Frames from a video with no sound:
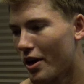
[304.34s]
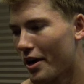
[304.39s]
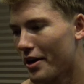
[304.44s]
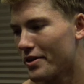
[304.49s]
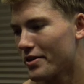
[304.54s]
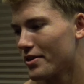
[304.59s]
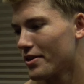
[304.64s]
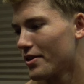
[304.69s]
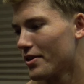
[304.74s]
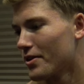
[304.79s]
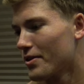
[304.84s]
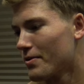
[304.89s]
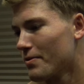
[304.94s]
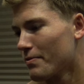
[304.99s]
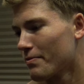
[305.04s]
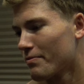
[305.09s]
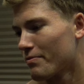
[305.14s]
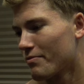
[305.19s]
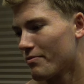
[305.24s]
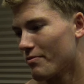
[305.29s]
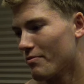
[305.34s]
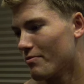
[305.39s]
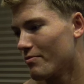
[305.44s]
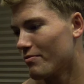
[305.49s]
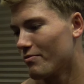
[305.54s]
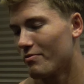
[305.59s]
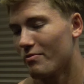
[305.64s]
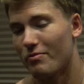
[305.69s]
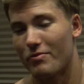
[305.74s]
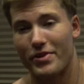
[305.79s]
not
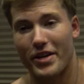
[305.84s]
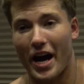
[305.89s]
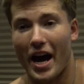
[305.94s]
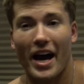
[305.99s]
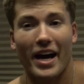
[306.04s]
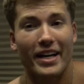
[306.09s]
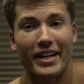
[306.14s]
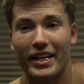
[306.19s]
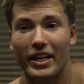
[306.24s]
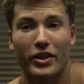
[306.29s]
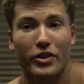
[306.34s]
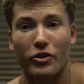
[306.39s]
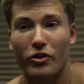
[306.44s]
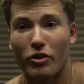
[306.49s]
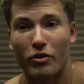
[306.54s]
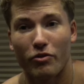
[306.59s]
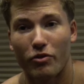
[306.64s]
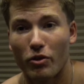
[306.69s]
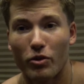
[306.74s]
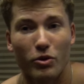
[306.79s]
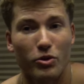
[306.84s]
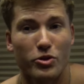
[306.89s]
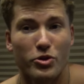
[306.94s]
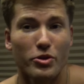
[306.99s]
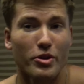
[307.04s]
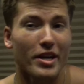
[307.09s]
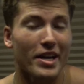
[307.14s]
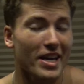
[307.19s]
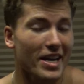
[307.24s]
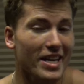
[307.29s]
dieting through a photo
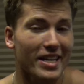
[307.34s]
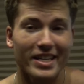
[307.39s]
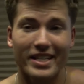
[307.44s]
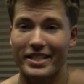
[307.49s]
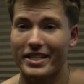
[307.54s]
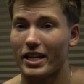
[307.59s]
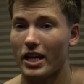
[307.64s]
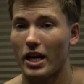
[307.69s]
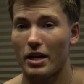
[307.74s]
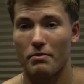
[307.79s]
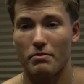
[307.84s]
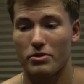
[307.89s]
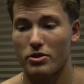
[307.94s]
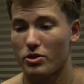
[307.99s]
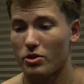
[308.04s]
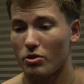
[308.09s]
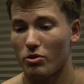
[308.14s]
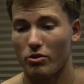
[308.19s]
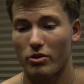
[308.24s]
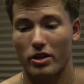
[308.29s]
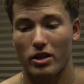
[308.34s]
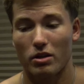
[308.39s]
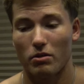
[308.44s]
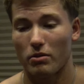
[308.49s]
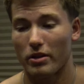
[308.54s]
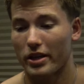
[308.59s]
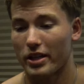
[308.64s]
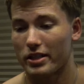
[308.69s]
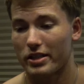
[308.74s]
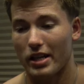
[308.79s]
shoot anytime soon.
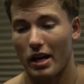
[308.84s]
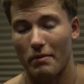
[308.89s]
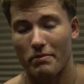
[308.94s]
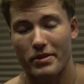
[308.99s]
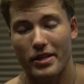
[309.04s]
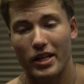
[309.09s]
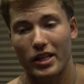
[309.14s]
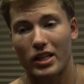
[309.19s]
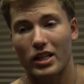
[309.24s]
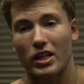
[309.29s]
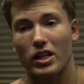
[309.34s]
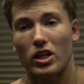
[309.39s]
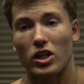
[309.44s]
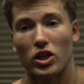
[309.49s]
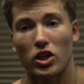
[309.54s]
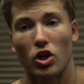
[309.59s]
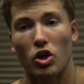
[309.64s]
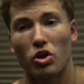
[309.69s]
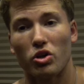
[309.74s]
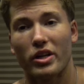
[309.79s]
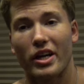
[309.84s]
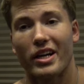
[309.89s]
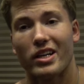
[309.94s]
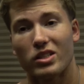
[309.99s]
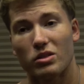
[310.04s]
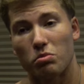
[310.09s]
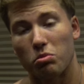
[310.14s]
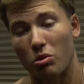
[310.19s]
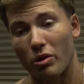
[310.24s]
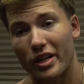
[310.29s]
It'll lace up. I'm taking a long
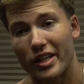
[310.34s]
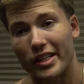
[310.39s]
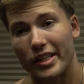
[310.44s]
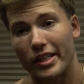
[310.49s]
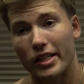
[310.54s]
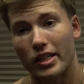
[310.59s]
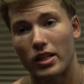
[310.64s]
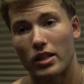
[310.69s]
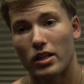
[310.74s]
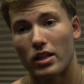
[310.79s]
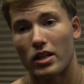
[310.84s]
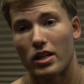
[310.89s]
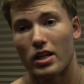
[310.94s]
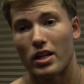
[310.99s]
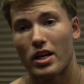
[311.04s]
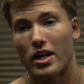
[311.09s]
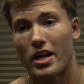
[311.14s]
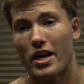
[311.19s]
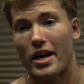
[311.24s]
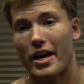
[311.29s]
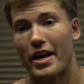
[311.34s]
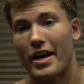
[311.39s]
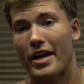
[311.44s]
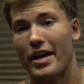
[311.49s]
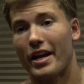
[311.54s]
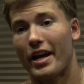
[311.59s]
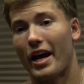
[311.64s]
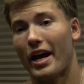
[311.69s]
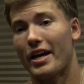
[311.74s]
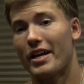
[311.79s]
ass break,
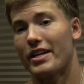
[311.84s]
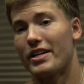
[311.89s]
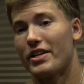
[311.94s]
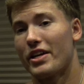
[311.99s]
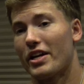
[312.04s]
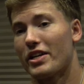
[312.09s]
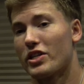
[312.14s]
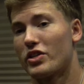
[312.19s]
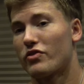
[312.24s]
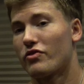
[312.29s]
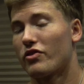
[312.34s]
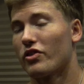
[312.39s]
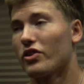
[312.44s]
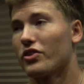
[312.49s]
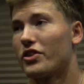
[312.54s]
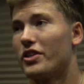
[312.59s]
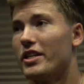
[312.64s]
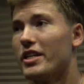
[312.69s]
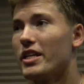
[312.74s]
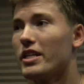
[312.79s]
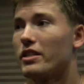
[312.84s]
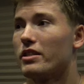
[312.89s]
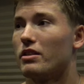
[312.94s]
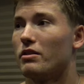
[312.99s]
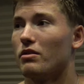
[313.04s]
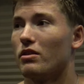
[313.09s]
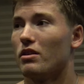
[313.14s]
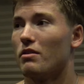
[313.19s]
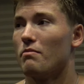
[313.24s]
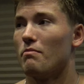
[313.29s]
and I just felt the need
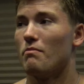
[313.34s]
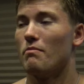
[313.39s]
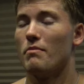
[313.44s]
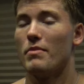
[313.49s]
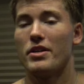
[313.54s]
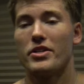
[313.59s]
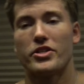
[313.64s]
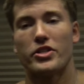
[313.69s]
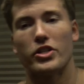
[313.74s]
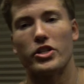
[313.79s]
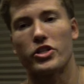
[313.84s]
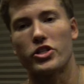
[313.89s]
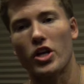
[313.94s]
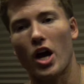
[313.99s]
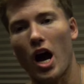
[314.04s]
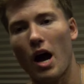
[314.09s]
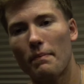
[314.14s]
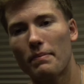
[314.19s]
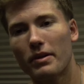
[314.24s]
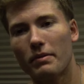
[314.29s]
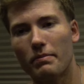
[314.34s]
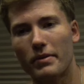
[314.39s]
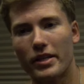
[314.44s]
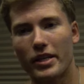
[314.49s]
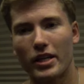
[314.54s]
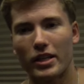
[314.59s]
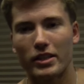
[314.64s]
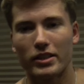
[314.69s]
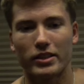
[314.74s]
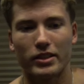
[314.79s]
to mention this topic
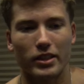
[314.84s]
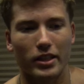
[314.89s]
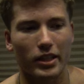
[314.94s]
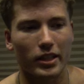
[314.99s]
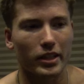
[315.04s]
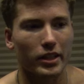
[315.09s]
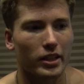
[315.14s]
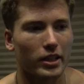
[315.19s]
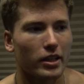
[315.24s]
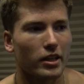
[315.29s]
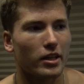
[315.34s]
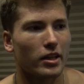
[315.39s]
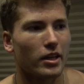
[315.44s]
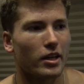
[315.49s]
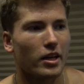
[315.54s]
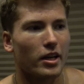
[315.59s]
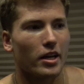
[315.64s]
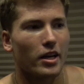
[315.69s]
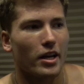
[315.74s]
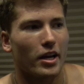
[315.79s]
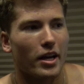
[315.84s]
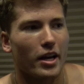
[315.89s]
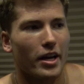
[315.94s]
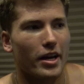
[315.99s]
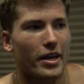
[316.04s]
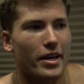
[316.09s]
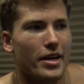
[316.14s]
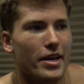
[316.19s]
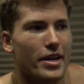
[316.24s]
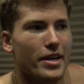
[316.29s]
because, like,
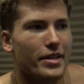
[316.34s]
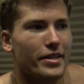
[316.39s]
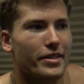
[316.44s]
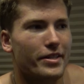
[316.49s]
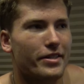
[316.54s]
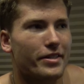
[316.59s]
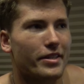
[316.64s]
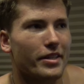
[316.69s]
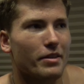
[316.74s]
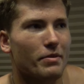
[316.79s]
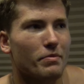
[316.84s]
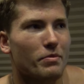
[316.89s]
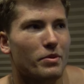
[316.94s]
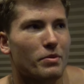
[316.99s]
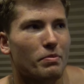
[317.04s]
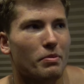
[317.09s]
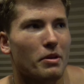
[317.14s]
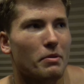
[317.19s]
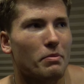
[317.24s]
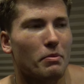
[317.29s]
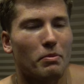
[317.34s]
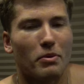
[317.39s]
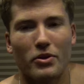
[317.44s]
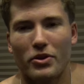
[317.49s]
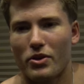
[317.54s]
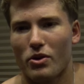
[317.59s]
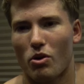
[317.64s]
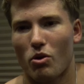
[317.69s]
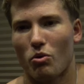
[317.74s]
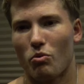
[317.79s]
it seems people
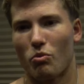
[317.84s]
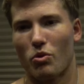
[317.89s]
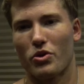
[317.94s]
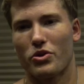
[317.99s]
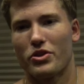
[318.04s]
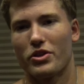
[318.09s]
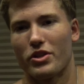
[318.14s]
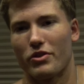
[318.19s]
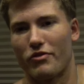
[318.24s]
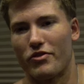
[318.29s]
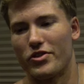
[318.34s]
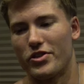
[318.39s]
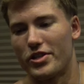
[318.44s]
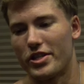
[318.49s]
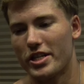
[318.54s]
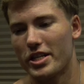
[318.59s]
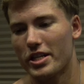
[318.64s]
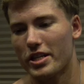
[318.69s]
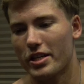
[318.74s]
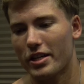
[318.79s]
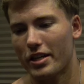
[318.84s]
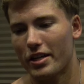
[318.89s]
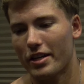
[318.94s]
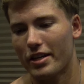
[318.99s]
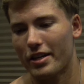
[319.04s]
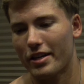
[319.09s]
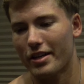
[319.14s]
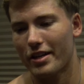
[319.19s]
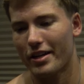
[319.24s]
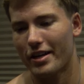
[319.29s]
put their own worth in the physique,
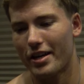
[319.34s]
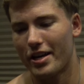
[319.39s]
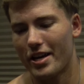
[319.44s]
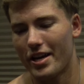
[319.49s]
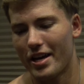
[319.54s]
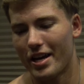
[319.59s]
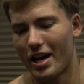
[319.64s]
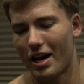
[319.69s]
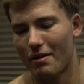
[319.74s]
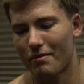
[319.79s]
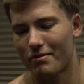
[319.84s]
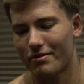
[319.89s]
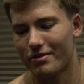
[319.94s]
and